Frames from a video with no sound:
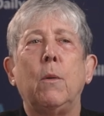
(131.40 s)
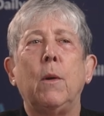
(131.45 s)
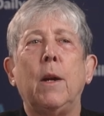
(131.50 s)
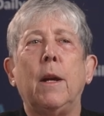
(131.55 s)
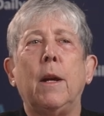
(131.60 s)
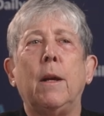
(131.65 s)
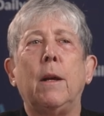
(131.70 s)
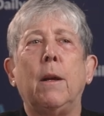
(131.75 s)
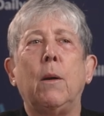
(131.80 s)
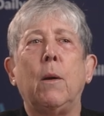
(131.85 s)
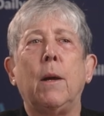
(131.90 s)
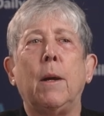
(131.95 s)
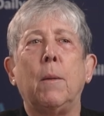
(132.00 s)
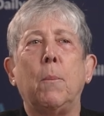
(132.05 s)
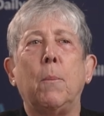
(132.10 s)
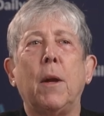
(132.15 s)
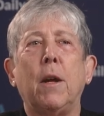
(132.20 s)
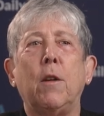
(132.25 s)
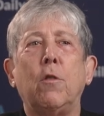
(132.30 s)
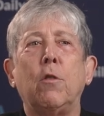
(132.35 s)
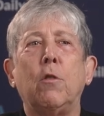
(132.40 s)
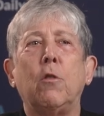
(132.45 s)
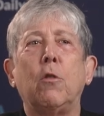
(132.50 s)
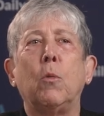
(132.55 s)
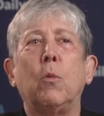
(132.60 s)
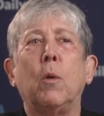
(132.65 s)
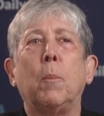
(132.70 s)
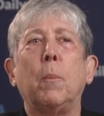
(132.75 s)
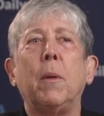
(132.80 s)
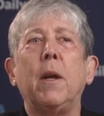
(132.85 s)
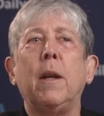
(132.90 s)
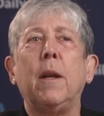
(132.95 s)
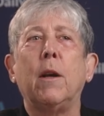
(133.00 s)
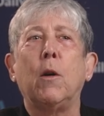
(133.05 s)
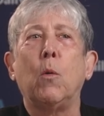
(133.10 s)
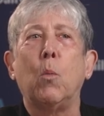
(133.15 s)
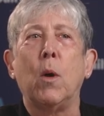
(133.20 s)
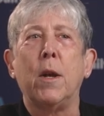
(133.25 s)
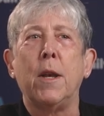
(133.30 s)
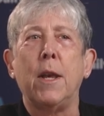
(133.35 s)
in patients who were
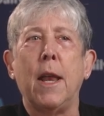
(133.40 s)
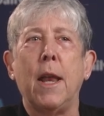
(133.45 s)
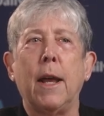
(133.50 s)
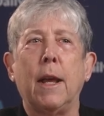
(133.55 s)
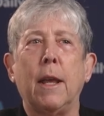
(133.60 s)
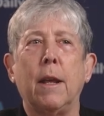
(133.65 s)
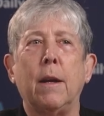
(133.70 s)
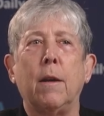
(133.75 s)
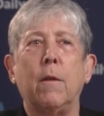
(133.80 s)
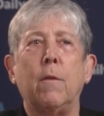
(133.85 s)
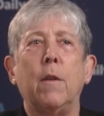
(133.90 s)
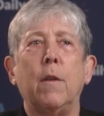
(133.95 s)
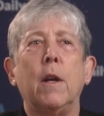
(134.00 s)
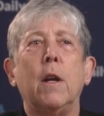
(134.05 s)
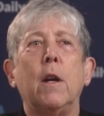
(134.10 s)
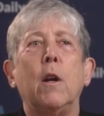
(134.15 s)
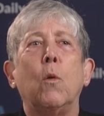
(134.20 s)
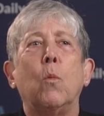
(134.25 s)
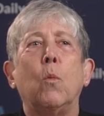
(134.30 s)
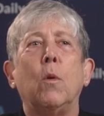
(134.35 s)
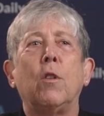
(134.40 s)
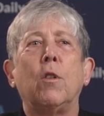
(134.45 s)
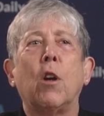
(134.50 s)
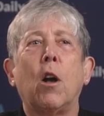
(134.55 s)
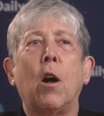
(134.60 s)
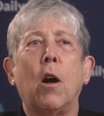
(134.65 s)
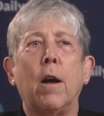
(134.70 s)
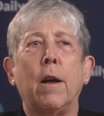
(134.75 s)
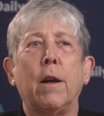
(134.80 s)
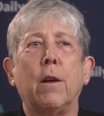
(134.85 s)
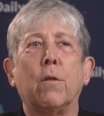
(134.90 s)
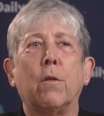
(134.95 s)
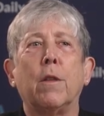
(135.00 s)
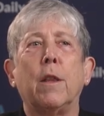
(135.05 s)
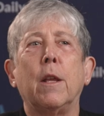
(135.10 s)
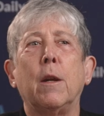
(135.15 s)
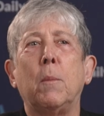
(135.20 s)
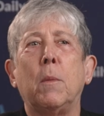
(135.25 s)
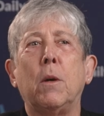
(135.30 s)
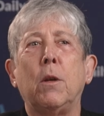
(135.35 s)
PD-L1 negative was higher
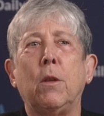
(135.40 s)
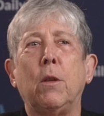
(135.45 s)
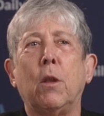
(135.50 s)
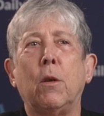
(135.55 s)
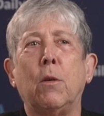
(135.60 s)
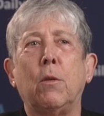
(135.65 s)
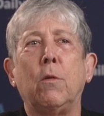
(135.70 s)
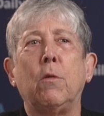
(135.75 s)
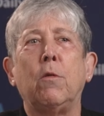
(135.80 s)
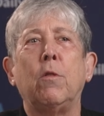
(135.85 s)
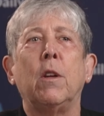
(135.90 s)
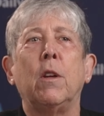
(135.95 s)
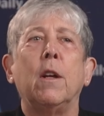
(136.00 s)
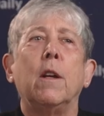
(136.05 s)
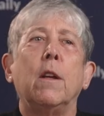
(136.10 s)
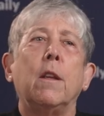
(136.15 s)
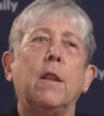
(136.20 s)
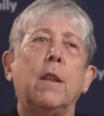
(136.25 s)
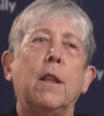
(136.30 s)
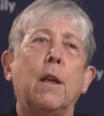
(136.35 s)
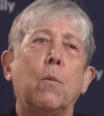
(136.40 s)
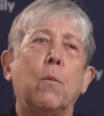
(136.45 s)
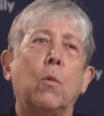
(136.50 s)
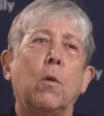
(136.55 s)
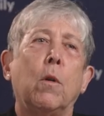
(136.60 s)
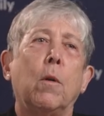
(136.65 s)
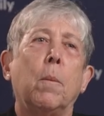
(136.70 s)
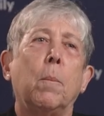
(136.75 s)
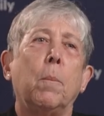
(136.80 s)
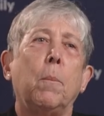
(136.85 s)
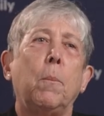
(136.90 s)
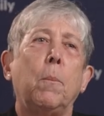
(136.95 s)
than among those that were